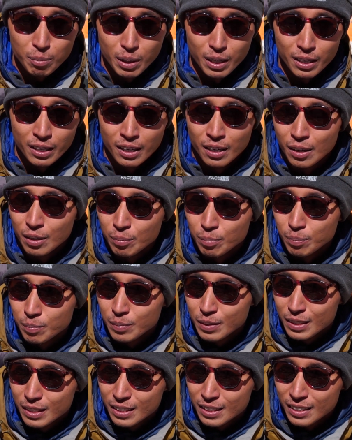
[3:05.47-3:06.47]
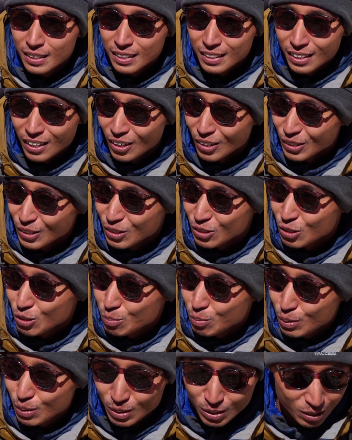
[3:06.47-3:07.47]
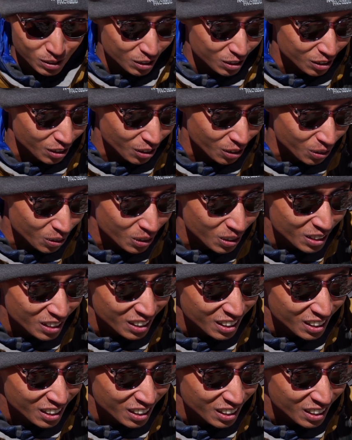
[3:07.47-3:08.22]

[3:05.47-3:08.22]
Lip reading: my garlic soup, so